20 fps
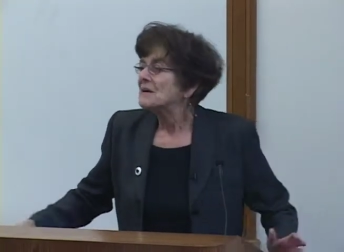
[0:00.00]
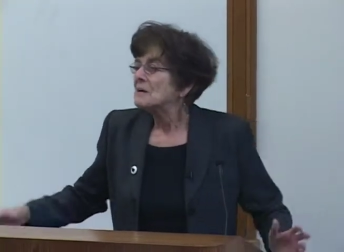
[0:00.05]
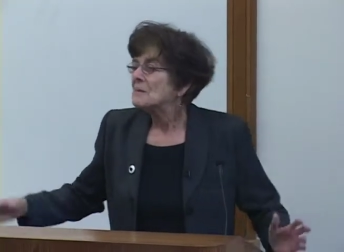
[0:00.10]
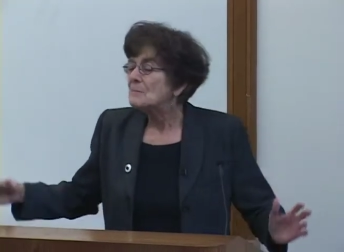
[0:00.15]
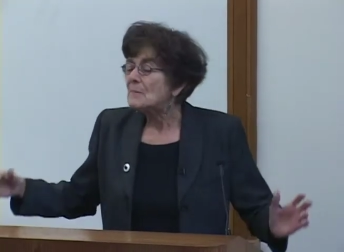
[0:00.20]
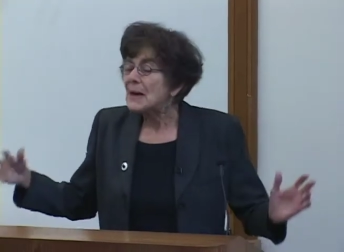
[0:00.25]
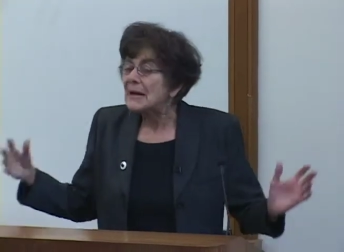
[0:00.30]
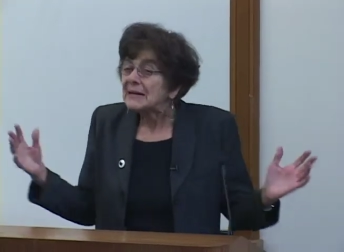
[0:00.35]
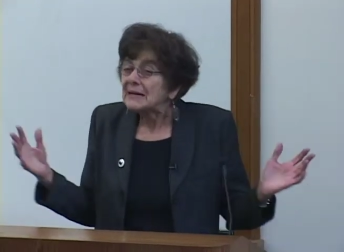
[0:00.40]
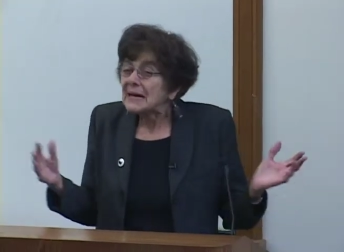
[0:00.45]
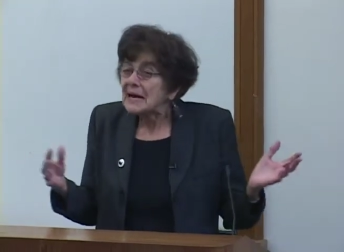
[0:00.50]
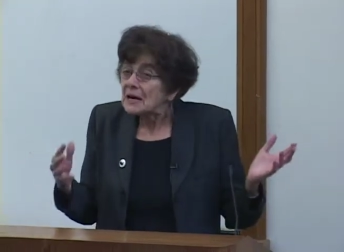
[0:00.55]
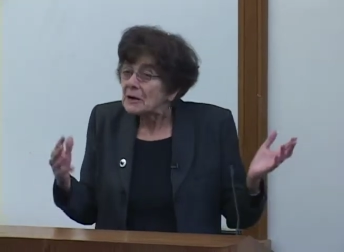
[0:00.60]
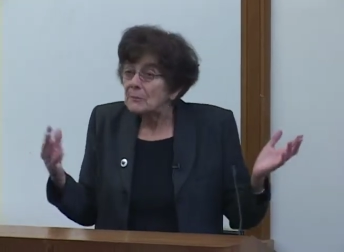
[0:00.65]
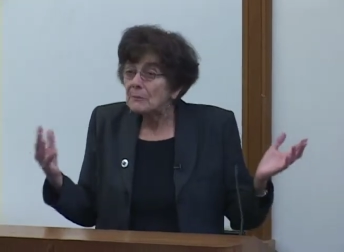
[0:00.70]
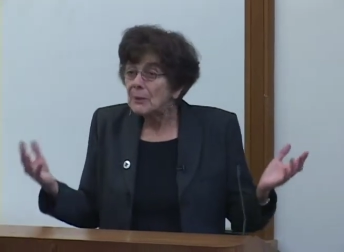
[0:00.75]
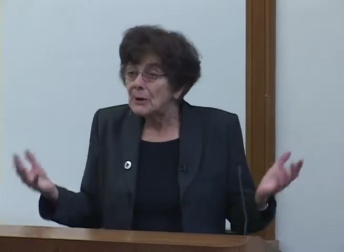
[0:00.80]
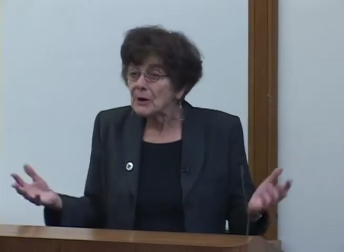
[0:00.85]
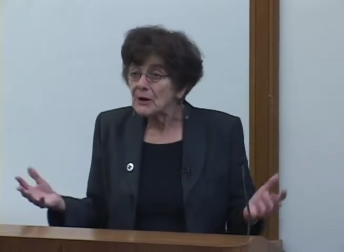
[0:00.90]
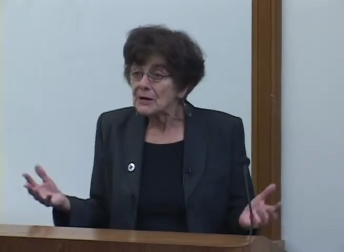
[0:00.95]

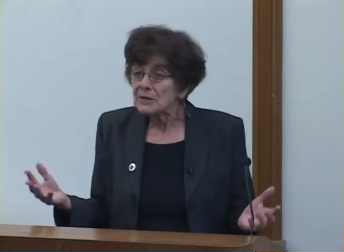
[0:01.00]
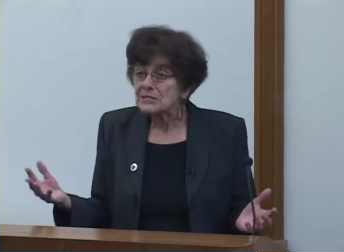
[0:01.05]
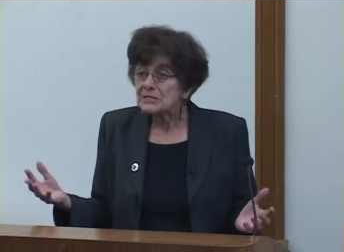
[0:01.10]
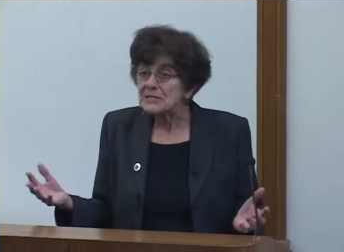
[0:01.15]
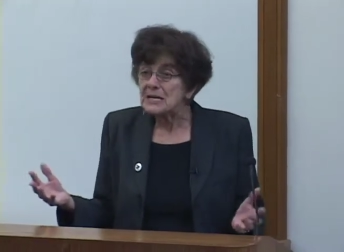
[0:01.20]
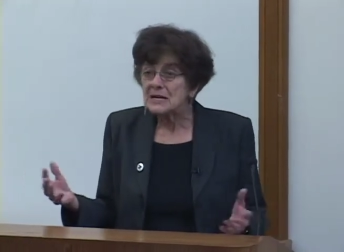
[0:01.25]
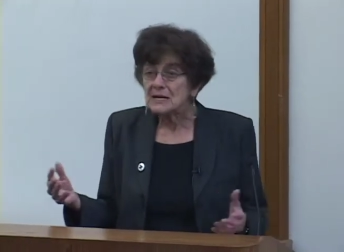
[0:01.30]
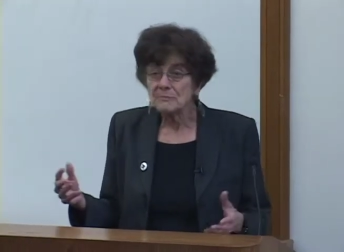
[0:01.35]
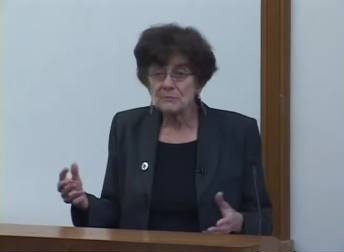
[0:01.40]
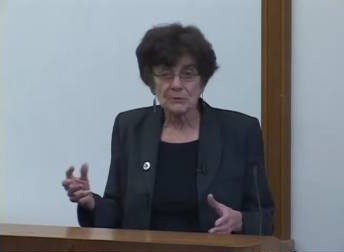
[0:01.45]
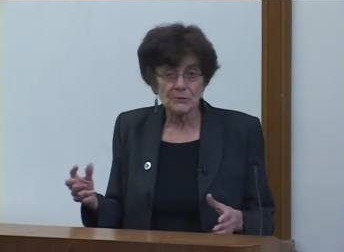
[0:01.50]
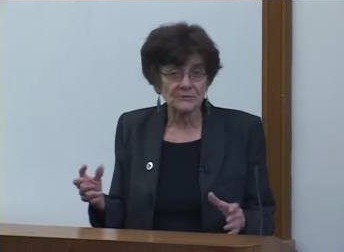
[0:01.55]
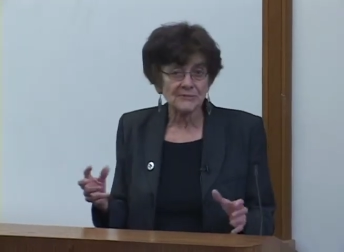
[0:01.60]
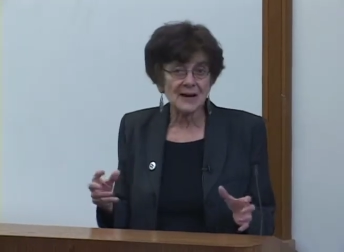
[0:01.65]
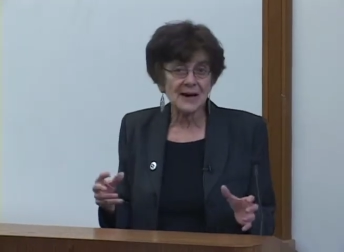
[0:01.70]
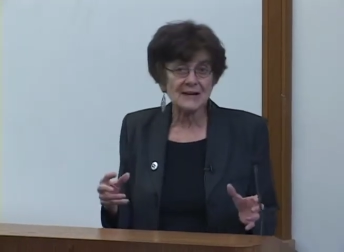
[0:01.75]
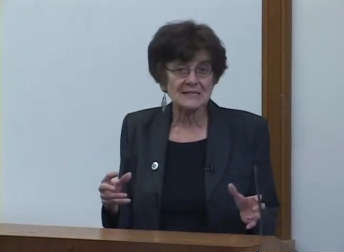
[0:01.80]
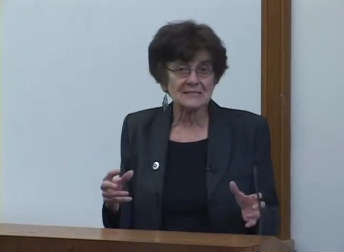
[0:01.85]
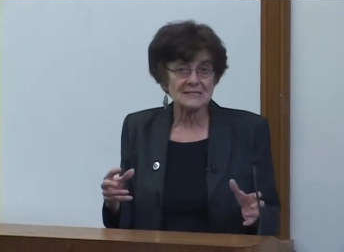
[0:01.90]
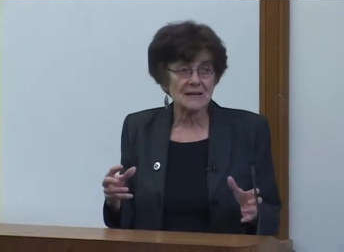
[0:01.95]
Medicare Part D
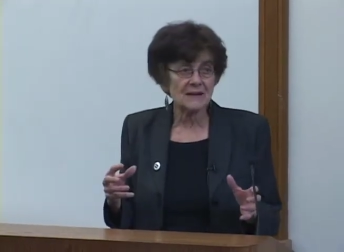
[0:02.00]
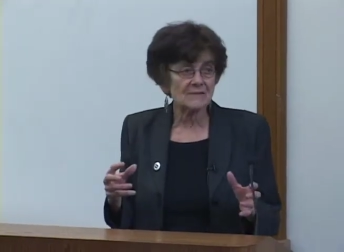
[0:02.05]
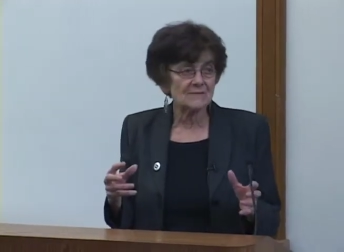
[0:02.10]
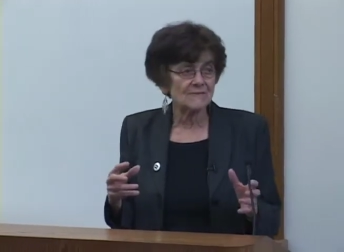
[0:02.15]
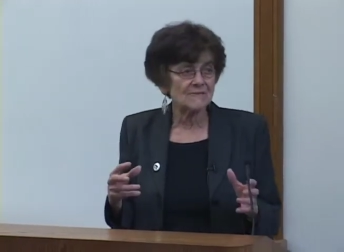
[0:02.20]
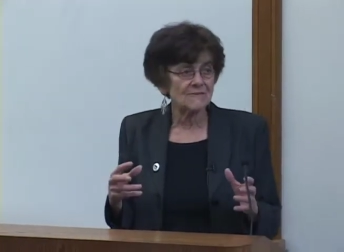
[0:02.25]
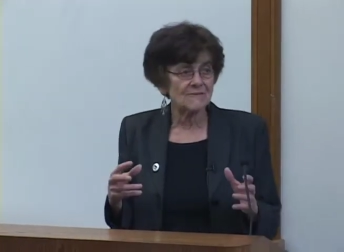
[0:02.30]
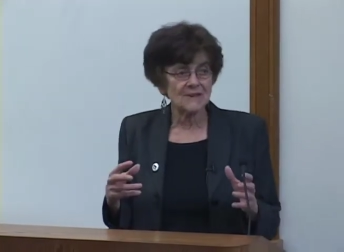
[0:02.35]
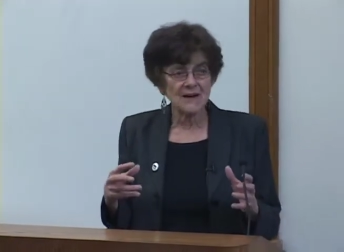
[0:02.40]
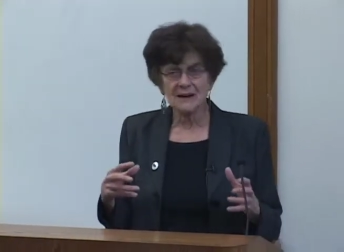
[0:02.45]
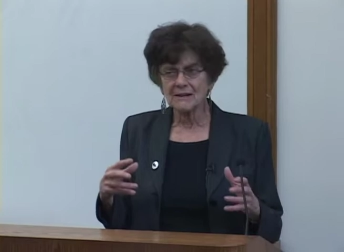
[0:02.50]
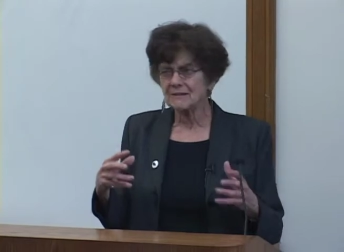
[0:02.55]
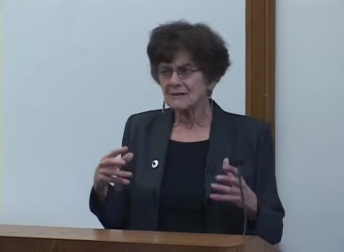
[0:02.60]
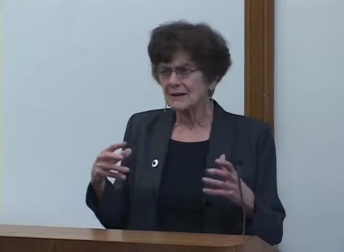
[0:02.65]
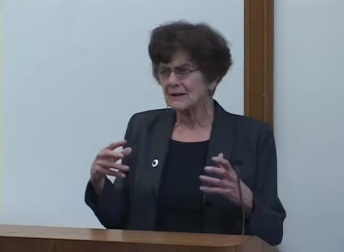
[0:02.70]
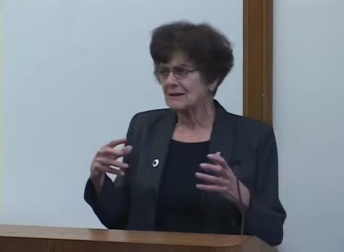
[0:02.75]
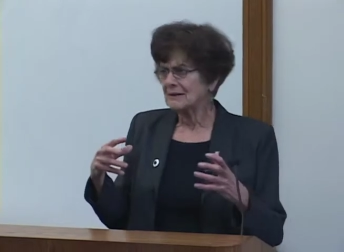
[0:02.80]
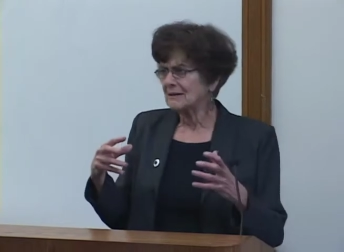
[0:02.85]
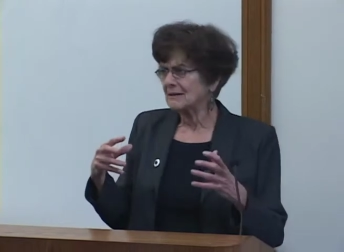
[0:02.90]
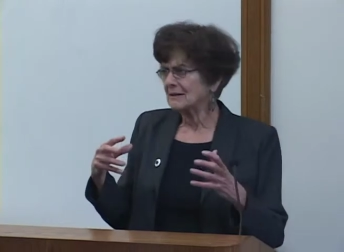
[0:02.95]
provides a
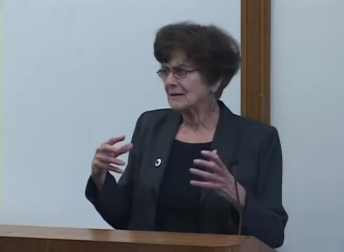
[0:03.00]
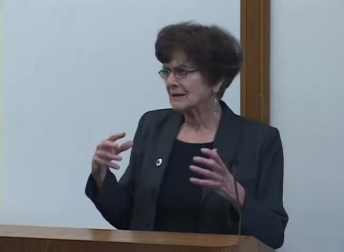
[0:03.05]
very